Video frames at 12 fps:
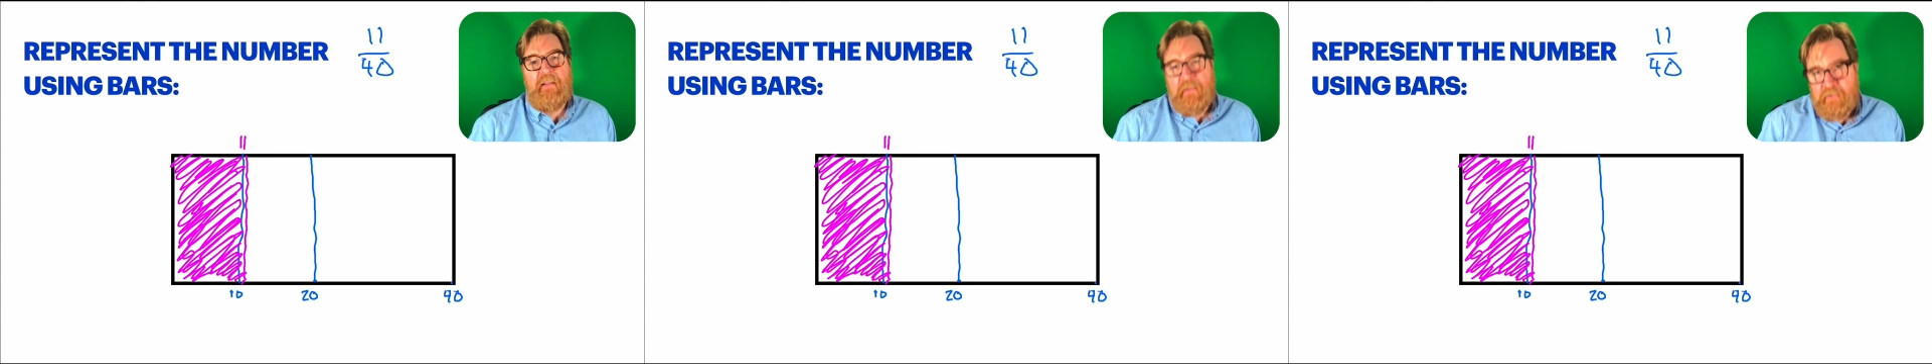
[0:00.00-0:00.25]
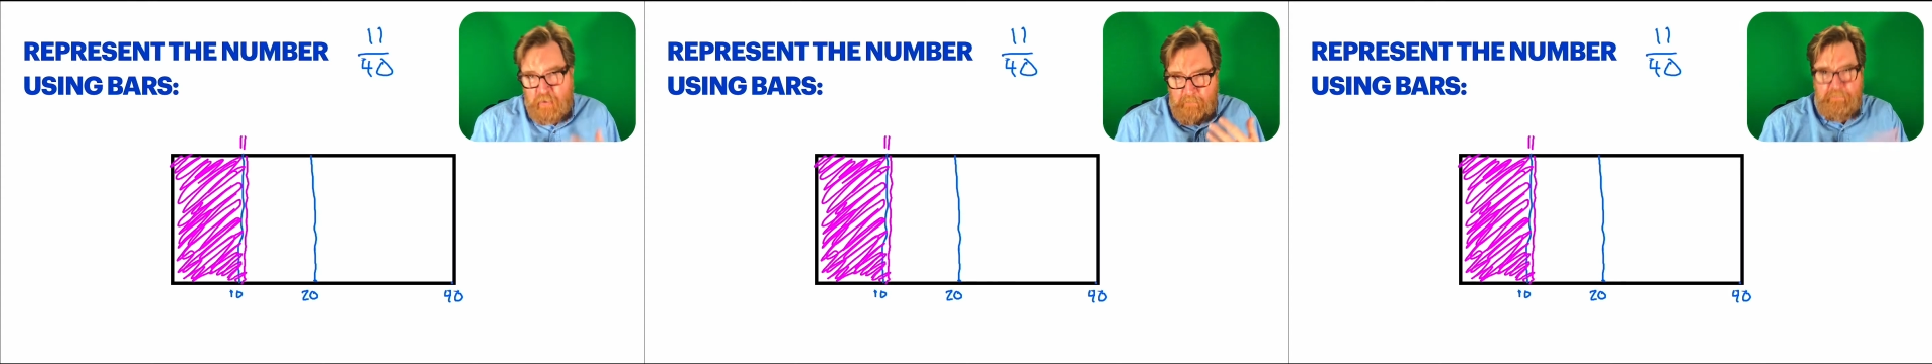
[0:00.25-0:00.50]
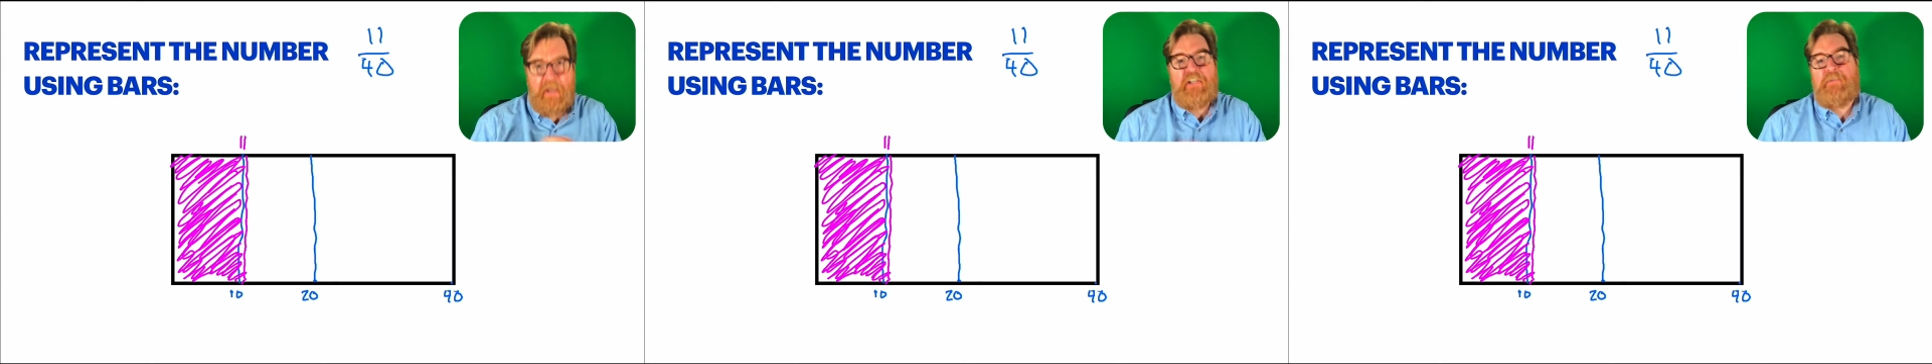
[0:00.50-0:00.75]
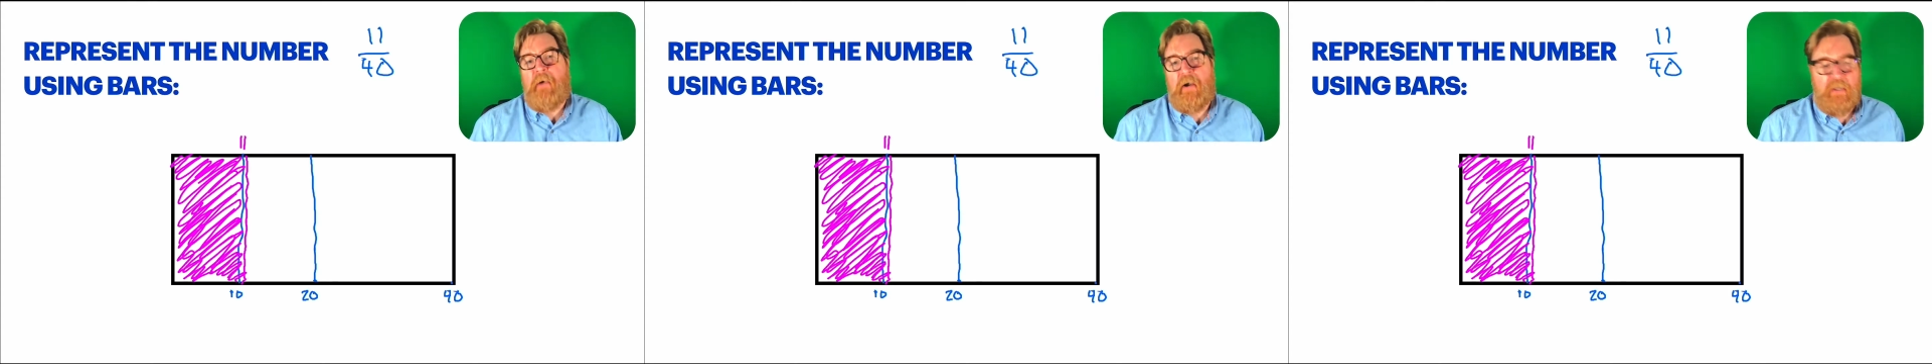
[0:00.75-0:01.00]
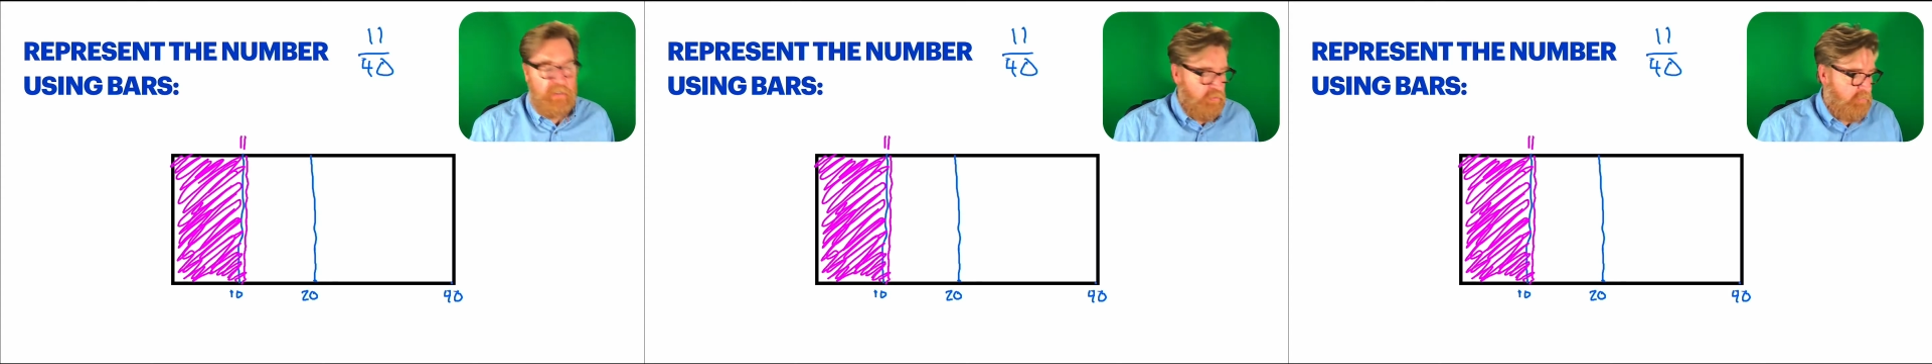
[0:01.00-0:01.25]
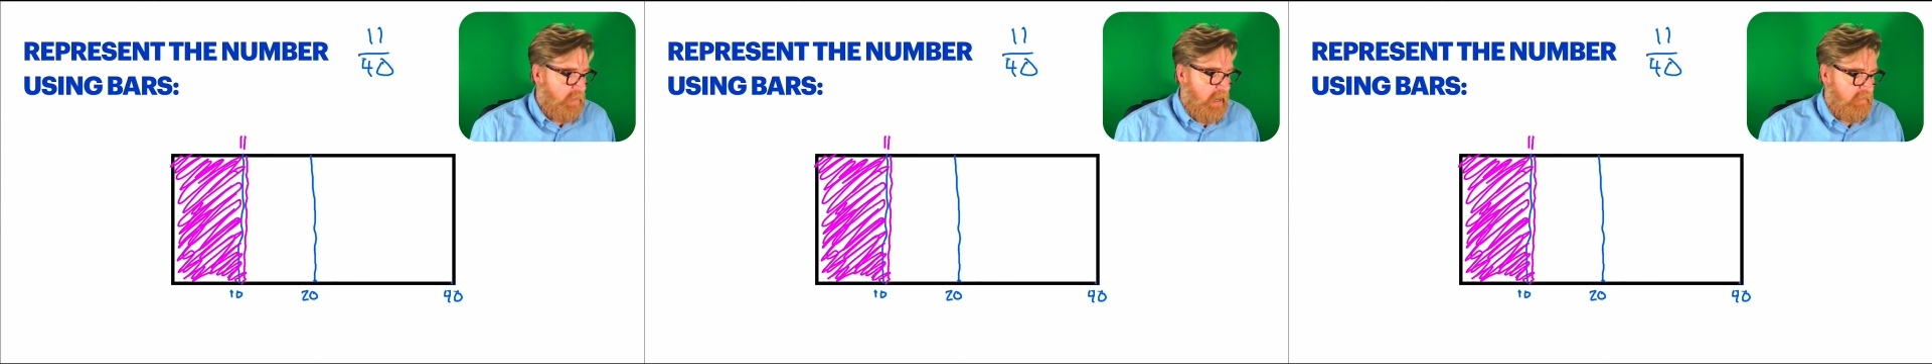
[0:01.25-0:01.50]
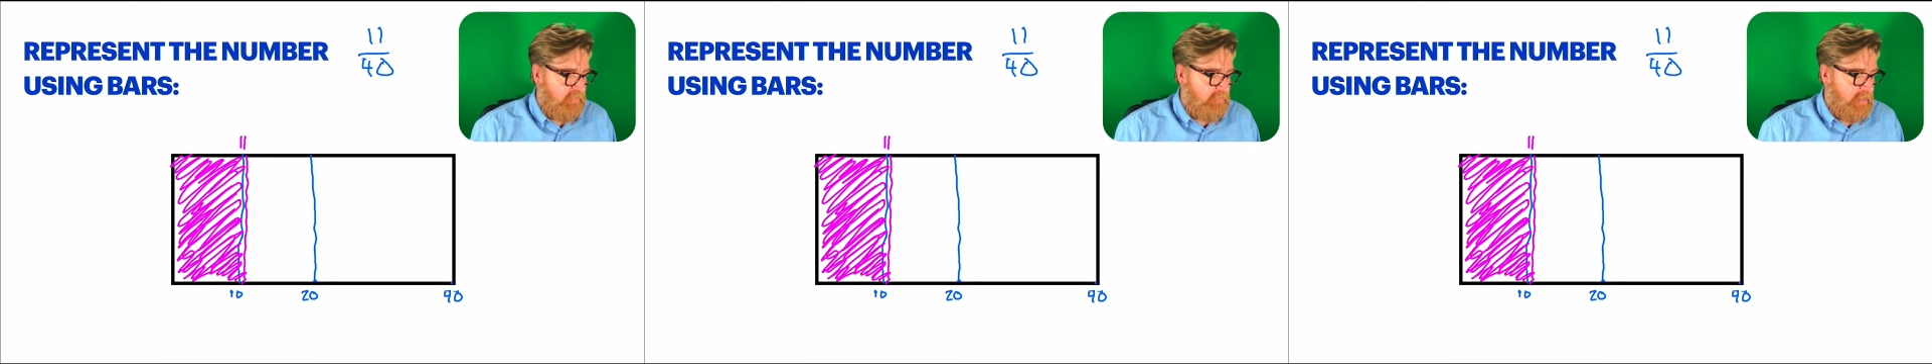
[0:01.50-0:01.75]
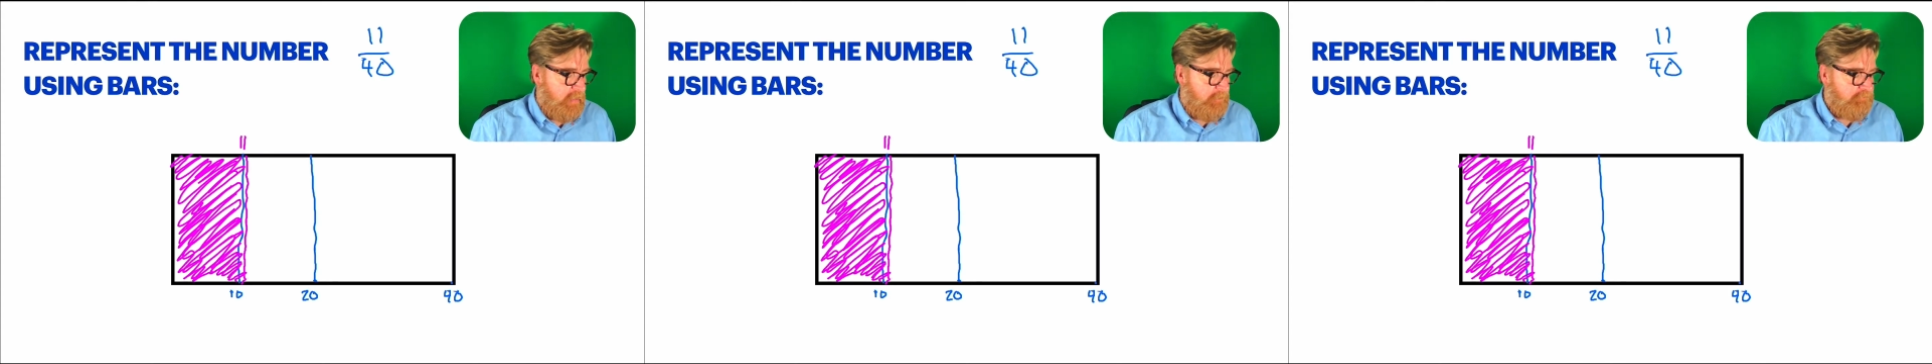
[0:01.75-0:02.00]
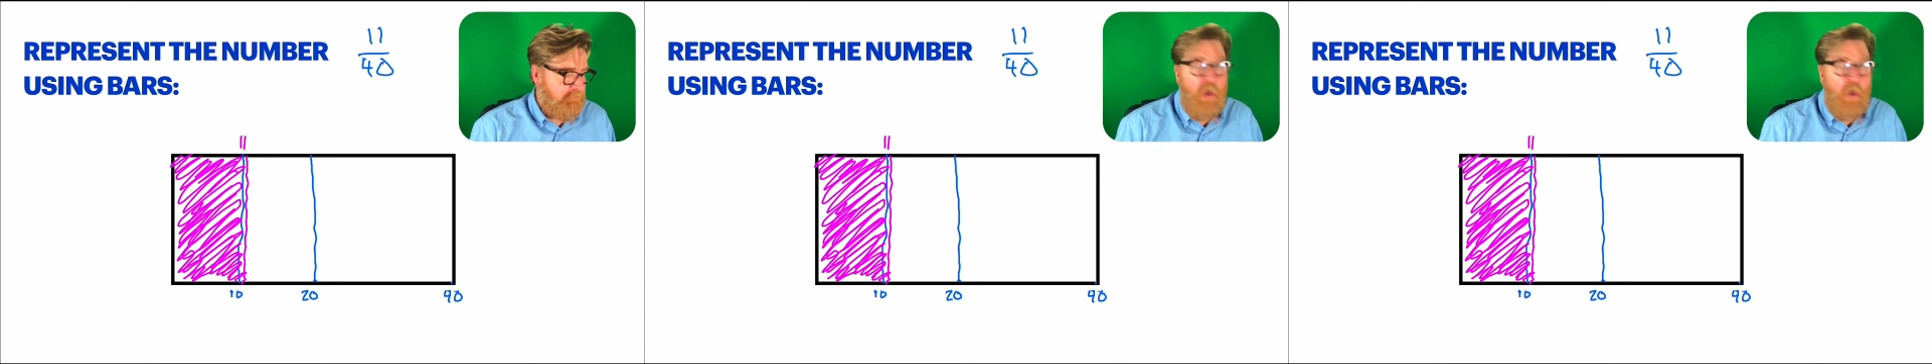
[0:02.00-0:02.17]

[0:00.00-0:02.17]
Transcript: So benchmarking to approximate it.